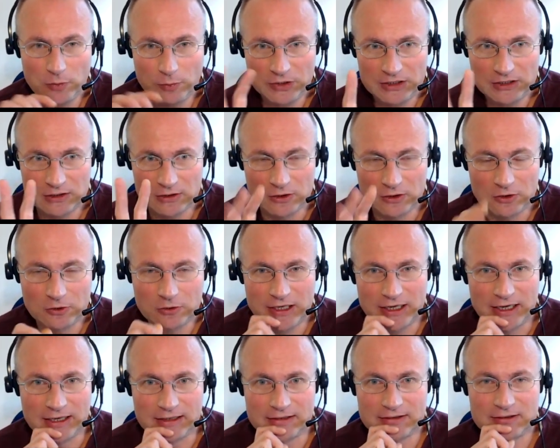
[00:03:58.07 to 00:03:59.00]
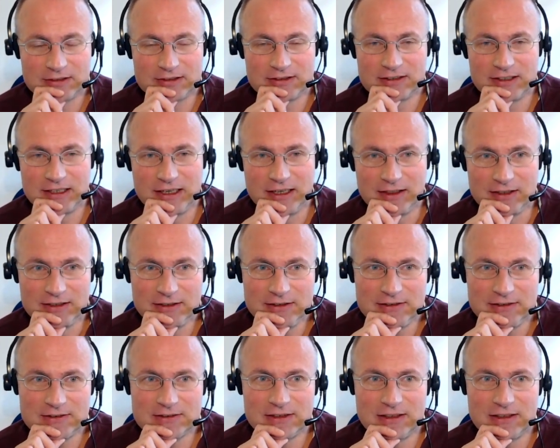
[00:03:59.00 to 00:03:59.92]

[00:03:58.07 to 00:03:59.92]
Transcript: we look at this,